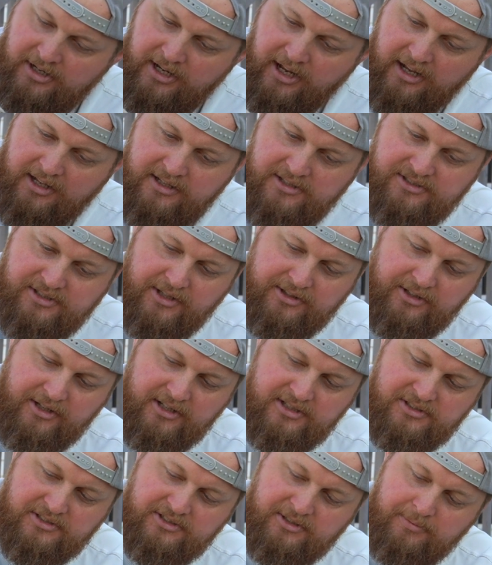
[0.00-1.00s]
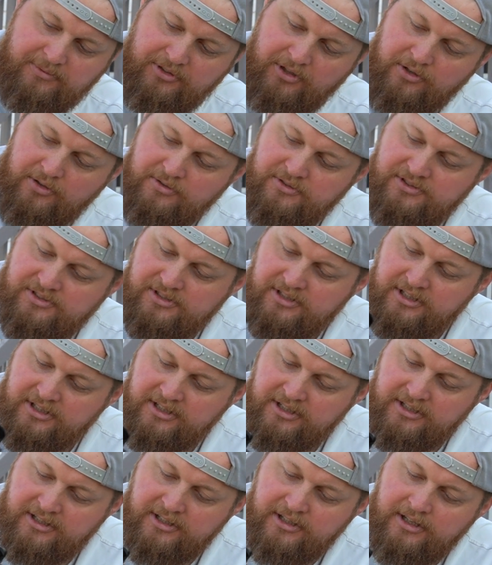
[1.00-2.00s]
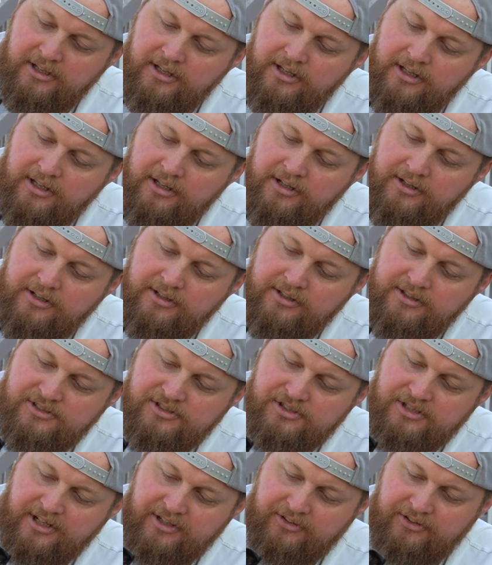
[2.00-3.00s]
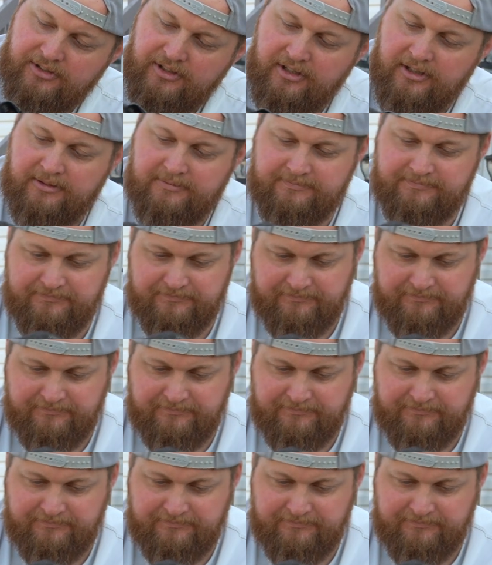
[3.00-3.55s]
yeah, he's got the nice tip toes and his chest there